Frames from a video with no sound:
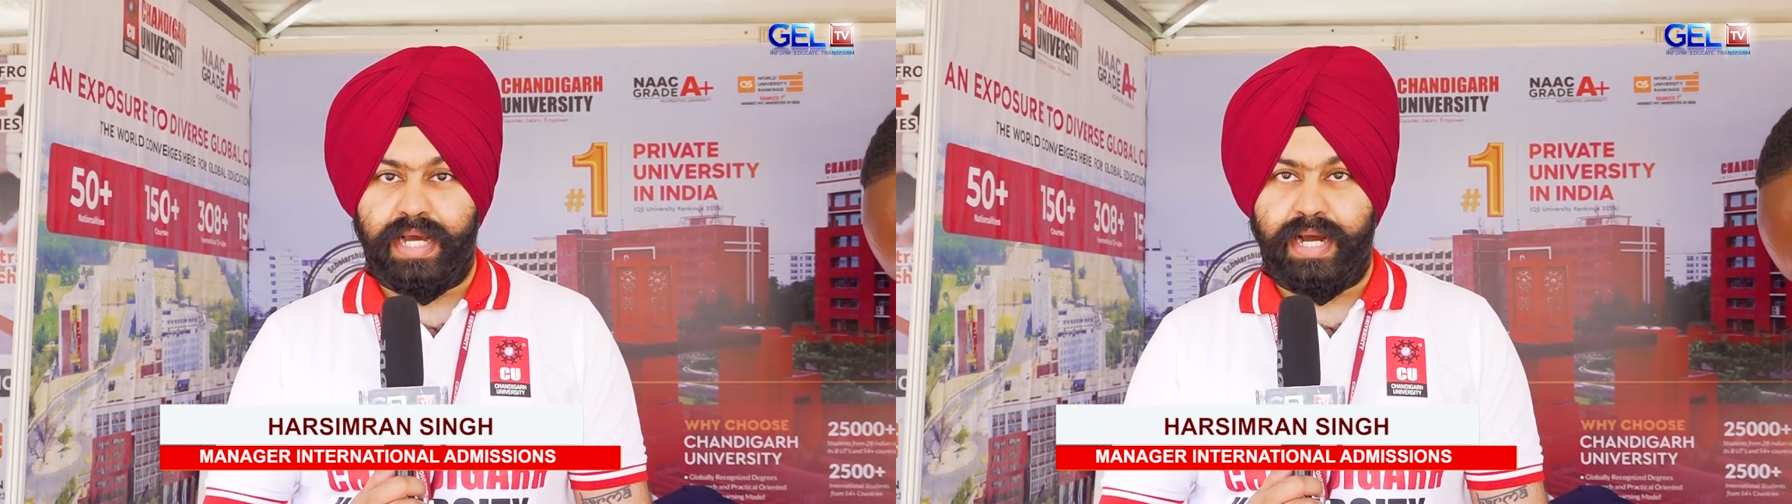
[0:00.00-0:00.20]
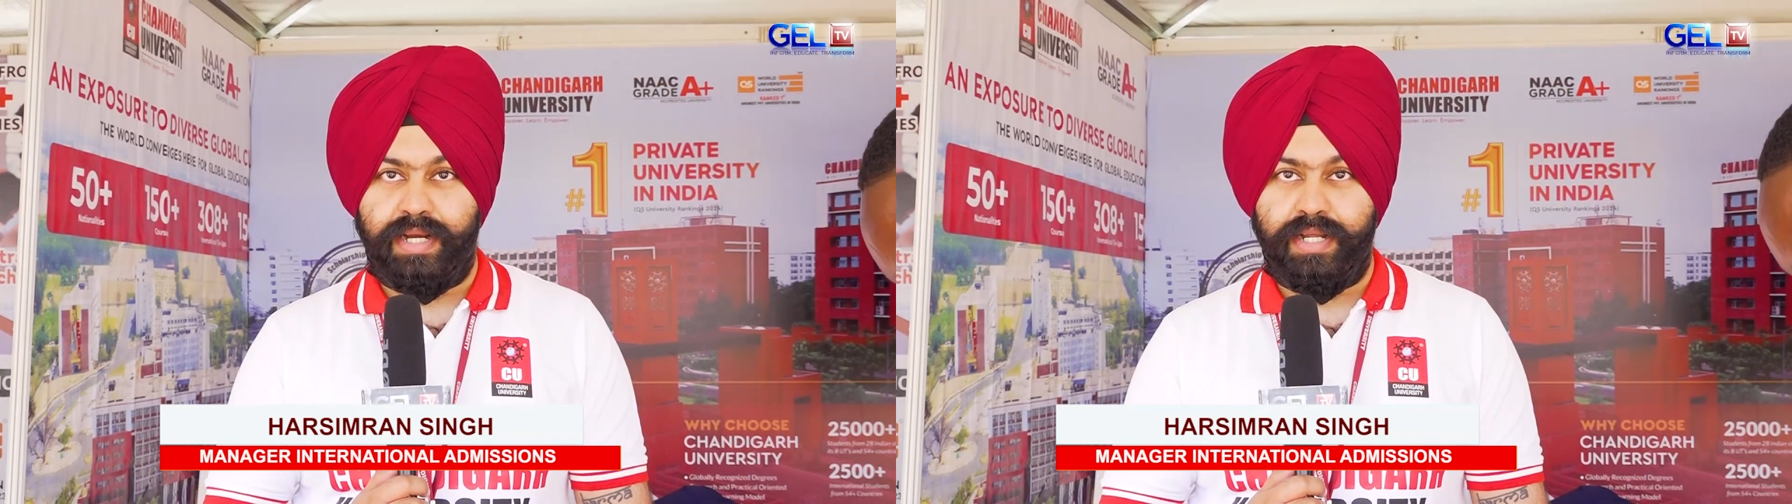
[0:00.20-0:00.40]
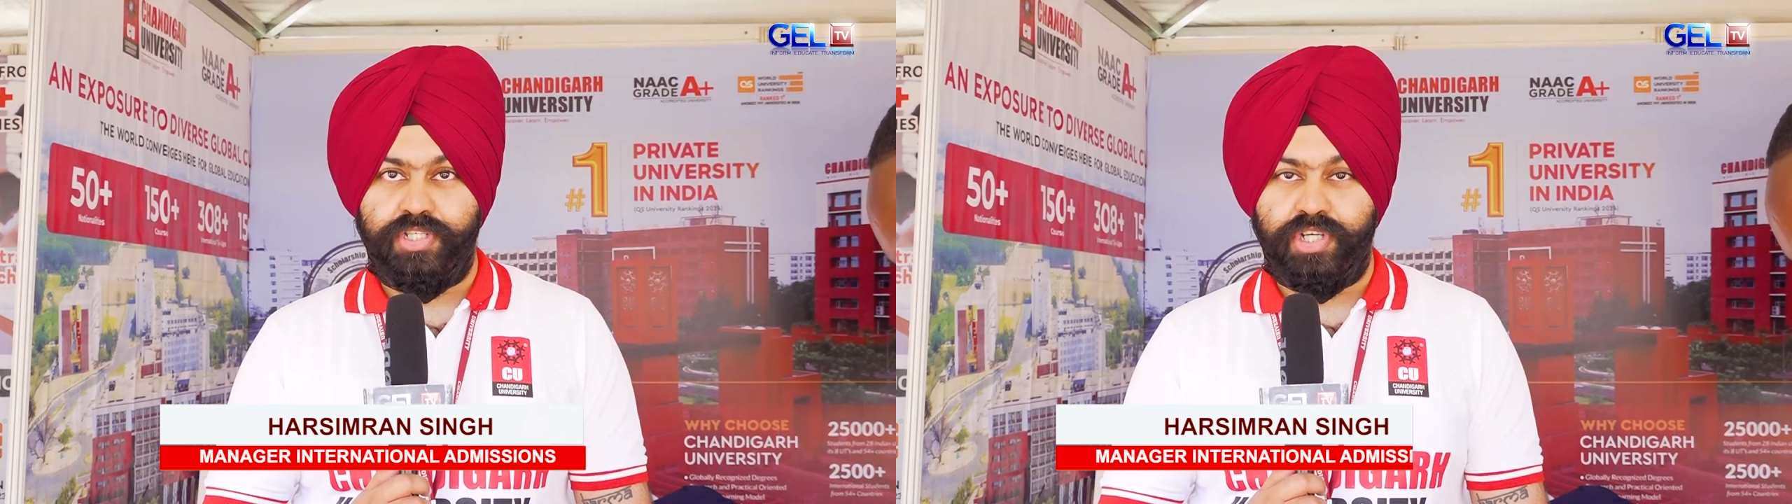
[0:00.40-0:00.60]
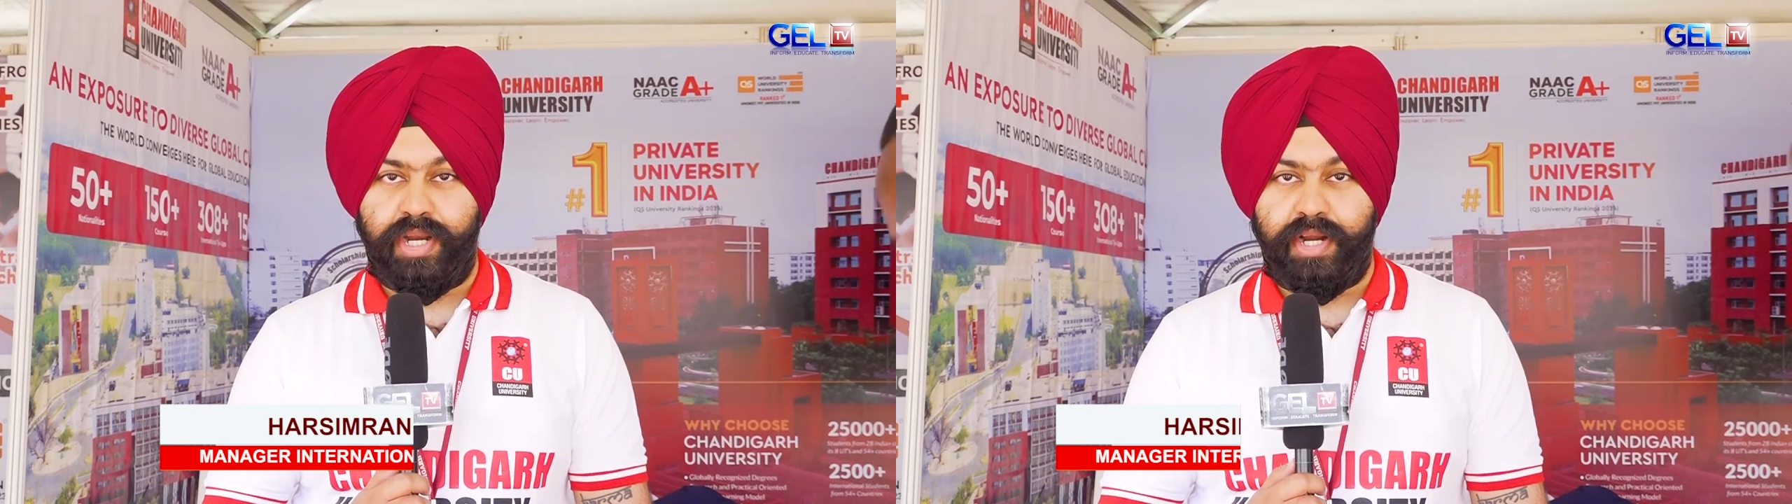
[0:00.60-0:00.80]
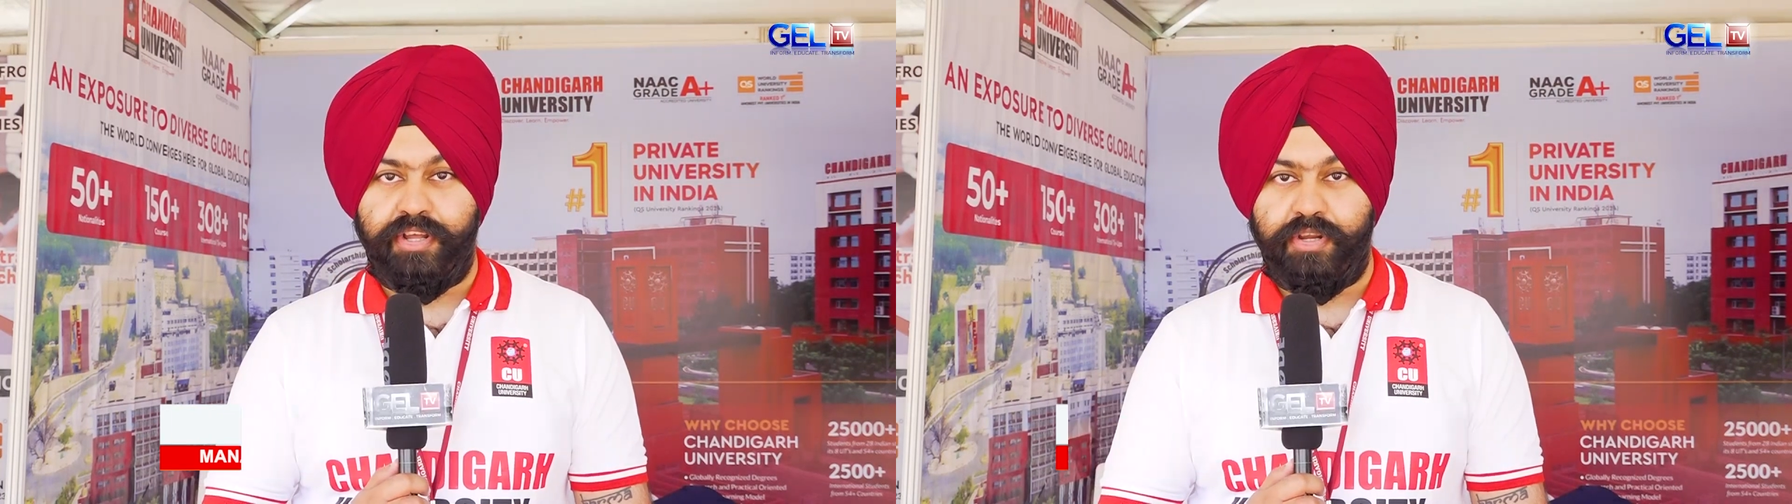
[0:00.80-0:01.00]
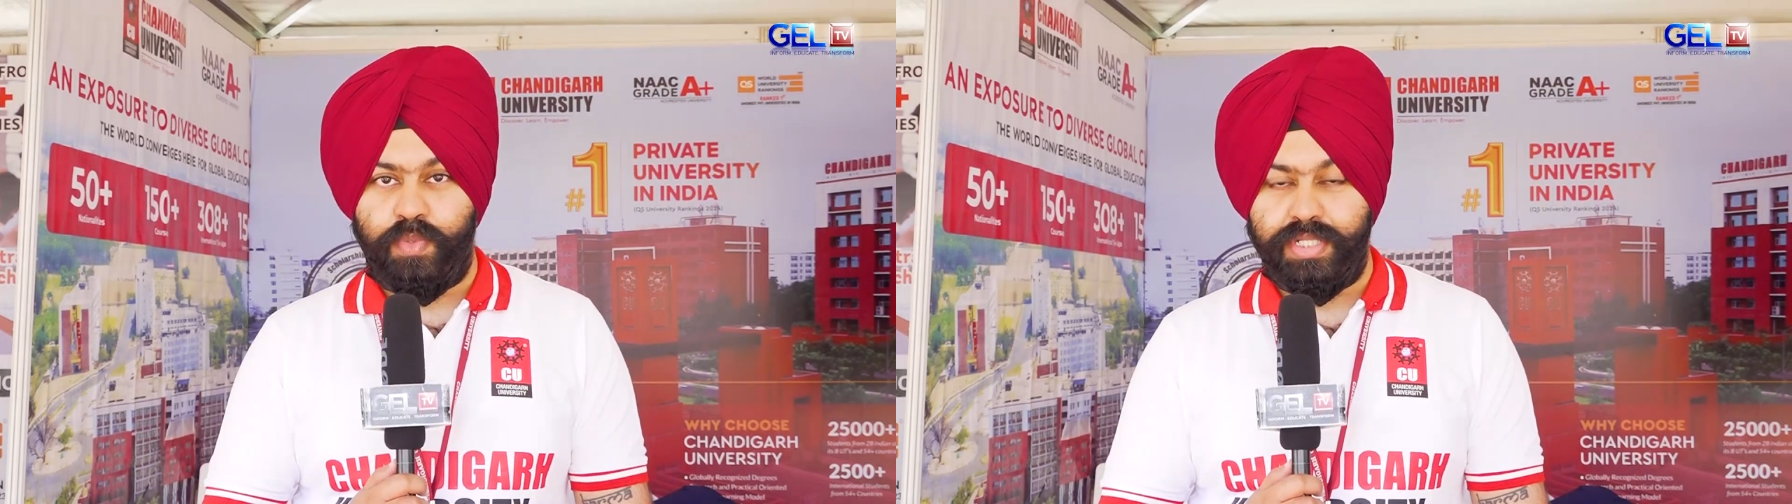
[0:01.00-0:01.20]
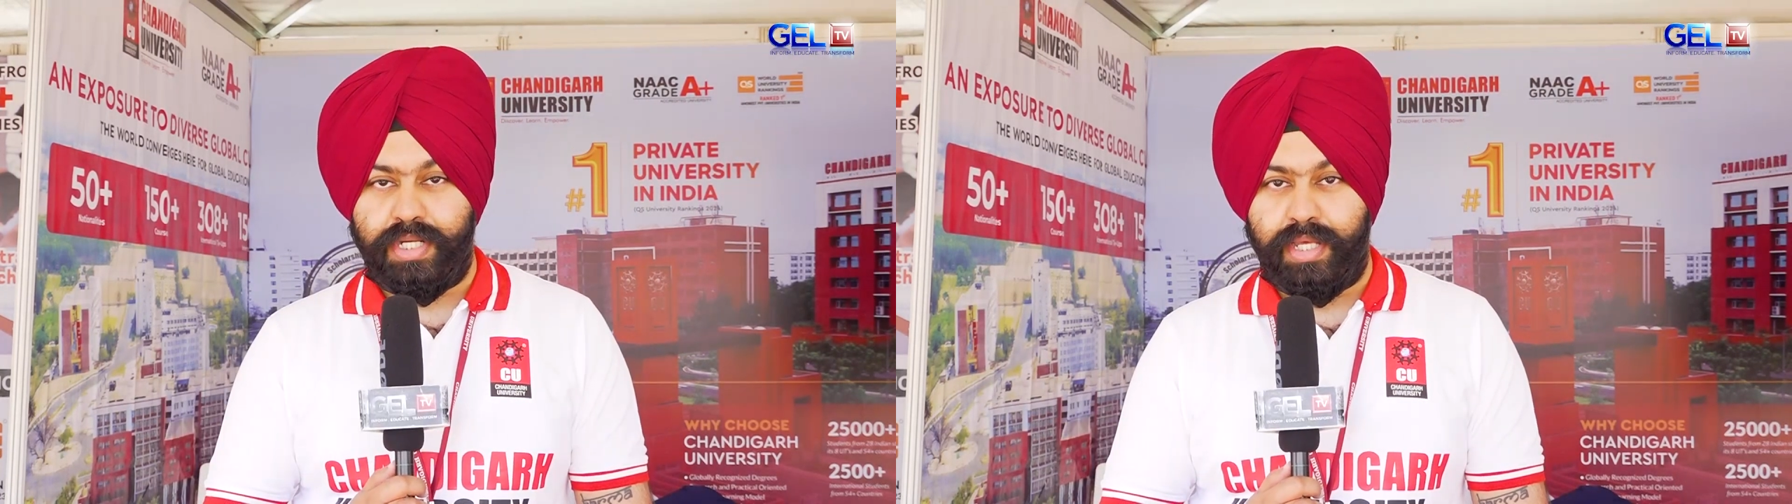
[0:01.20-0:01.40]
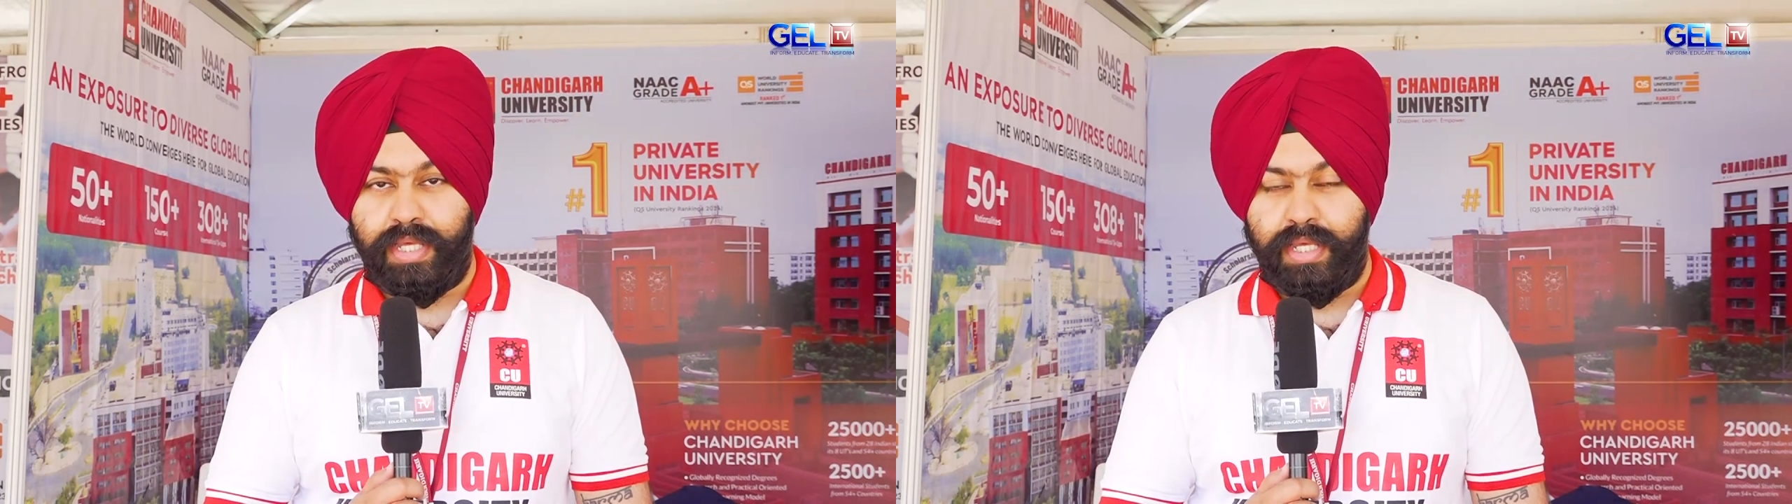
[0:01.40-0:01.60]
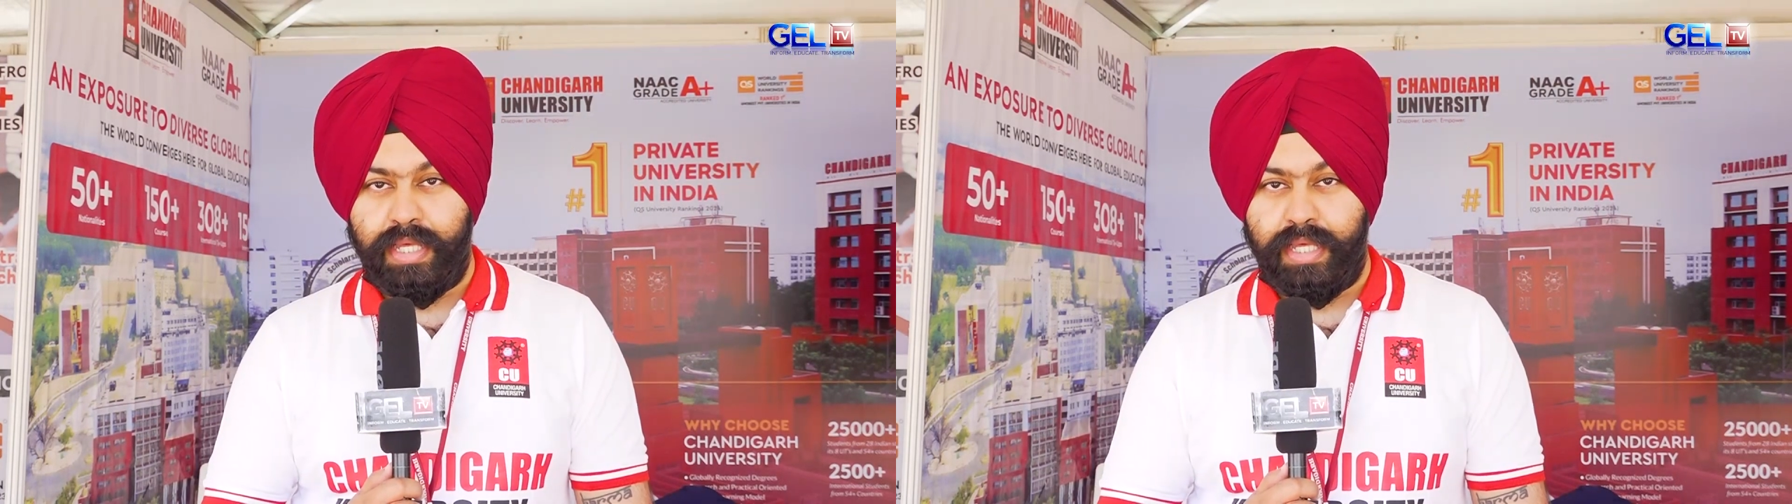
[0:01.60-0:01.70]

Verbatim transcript: at Chandigarh University.